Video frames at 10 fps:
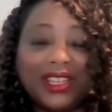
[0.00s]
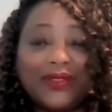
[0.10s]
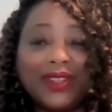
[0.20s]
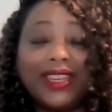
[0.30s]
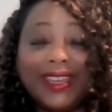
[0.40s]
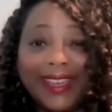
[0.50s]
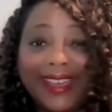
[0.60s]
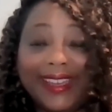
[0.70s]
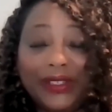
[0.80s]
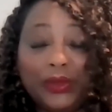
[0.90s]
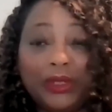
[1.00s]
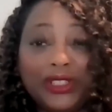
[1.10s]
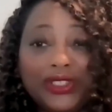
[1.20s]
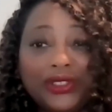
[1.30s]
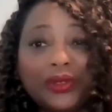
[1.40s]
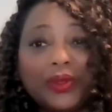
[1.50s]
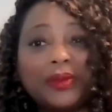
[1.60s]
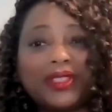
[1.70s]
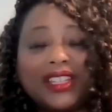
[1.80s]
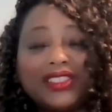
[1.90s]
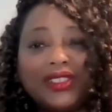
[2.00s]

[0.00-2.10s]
I love it. And you mentioned your website,